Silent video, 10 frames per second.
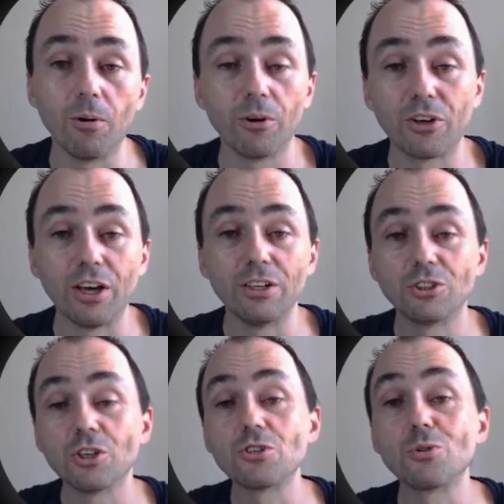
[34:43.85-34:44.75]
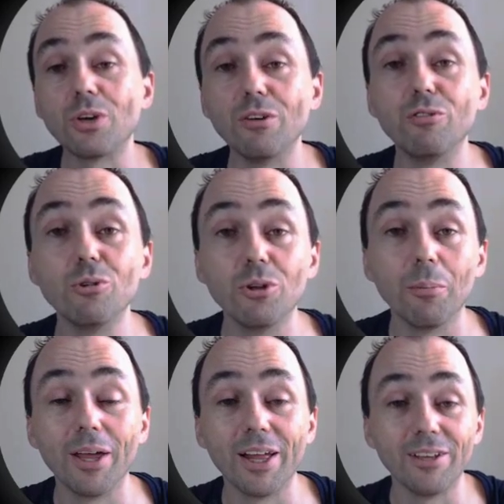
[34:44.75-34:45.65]
okay, just to give you the
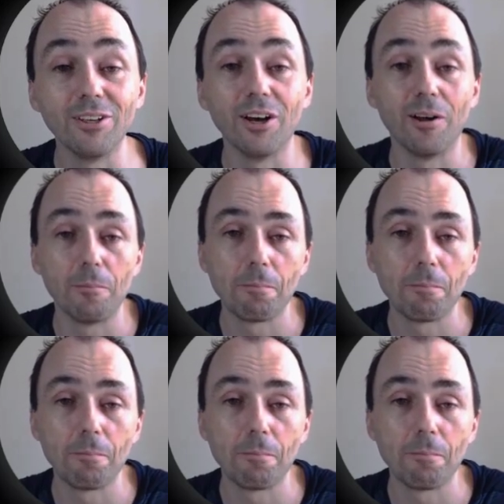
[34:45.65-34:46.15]
main idea.